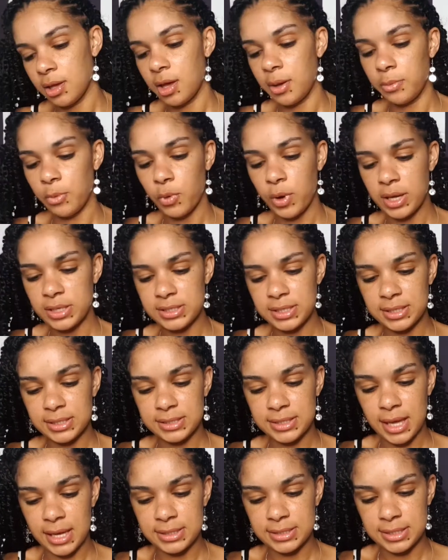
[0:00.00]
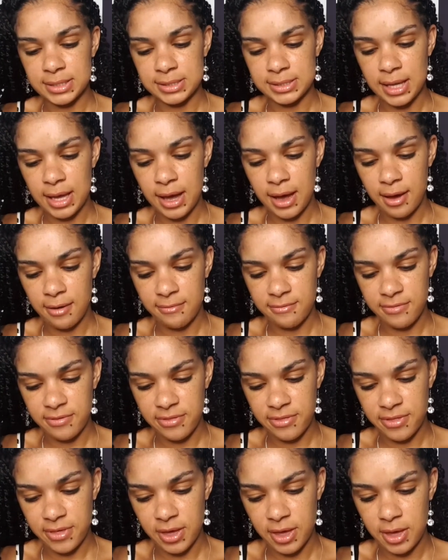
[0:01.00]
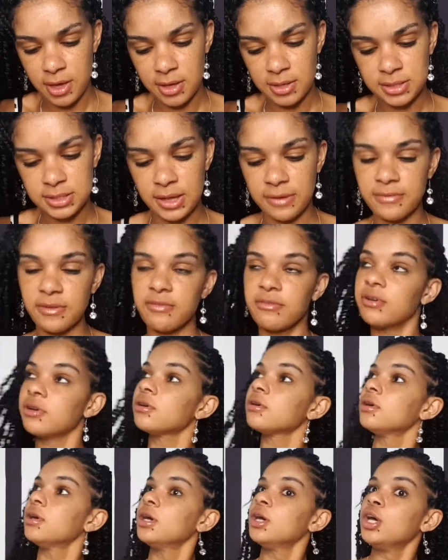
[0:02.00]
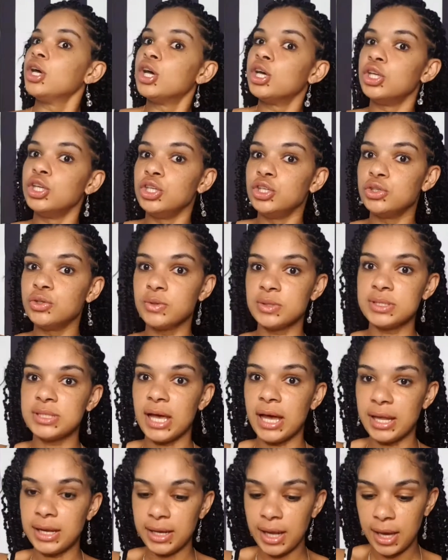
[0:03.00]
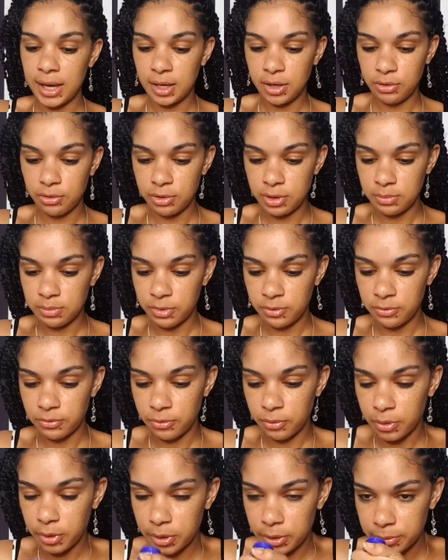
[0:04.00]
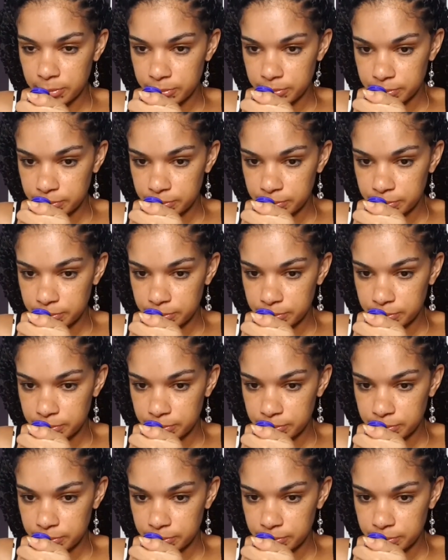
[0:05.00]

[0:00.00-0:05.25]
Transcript: I'm quite excited to have this. I've never used a night cream before